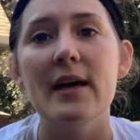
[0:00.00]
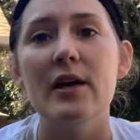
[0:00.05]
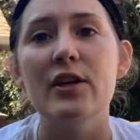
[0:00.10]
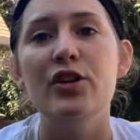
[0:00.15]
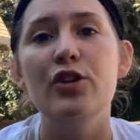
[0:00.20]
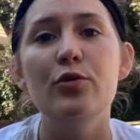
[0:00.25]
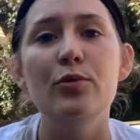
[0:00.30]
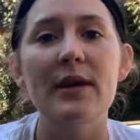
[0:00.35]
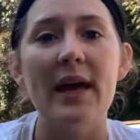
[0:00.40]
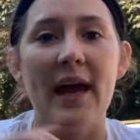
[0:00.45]

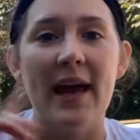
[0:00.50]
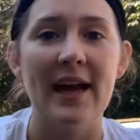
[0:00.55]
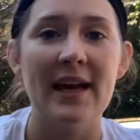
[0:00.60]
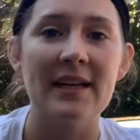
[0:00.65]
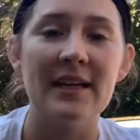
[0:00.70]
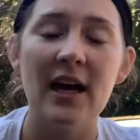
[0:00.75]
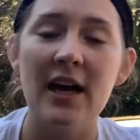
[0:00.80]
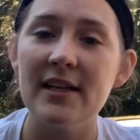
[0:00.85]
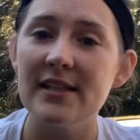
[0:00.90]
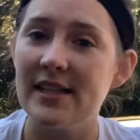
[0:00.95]
you
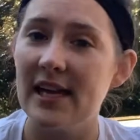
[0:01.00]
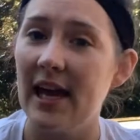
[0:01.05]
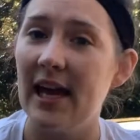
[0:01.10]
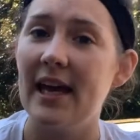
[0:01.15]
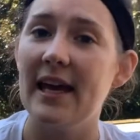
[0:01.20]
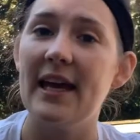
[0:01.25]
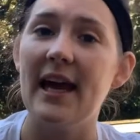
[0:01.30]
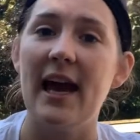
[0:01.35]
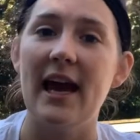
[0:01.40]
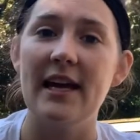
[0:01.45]
cannot
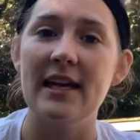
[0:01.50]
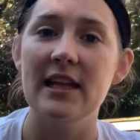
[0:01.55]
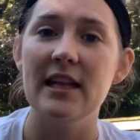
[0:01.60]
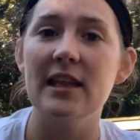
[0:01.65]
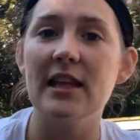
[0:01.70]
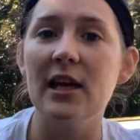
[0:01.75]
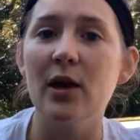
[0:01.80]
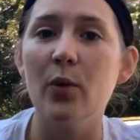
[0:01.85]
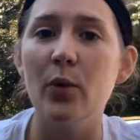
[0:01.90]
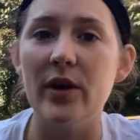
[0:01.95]
take
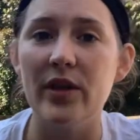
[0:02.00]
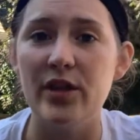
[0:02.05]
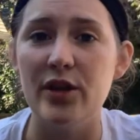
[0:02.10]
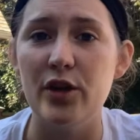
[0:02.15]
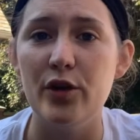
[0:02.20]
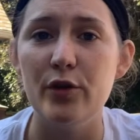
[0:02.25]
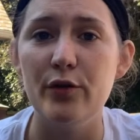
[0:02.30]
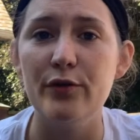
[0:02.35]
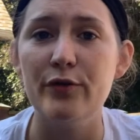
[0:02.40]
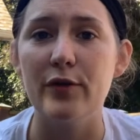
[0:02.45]
anything with
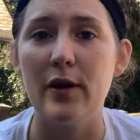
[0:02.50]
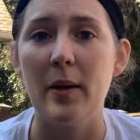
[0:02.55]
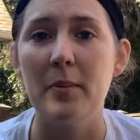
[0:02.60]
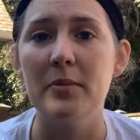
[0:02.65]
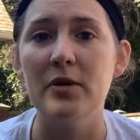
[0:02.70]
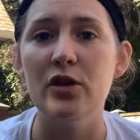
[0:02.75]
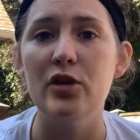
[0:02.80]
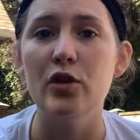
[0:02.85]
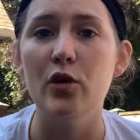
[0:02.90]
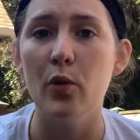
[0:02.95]
you from
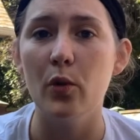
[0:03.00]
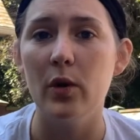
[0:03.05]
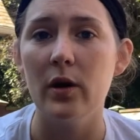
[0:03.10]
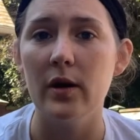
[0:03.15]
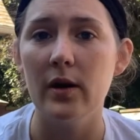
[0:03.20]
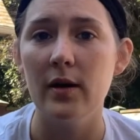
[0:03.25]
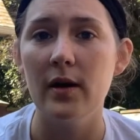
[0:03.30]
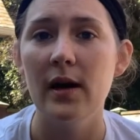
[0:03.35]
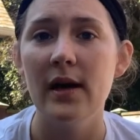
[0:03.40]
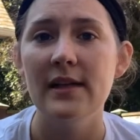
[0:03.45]

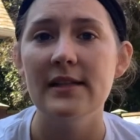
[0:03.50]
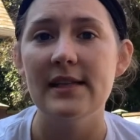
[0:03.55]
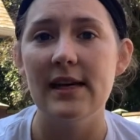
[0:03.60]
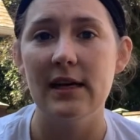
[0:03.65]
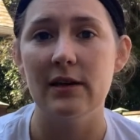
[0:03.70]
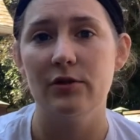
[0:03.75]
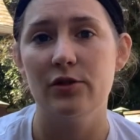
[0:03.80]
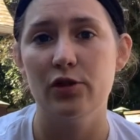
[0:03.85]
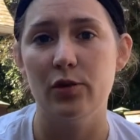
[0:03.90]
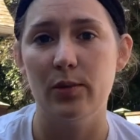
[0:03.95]
your
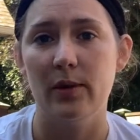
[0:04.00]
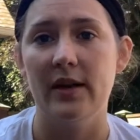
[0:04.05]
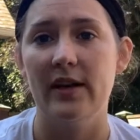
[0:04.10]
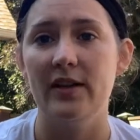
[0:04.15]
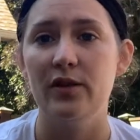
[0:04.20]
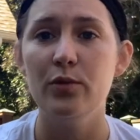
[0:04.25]
territory.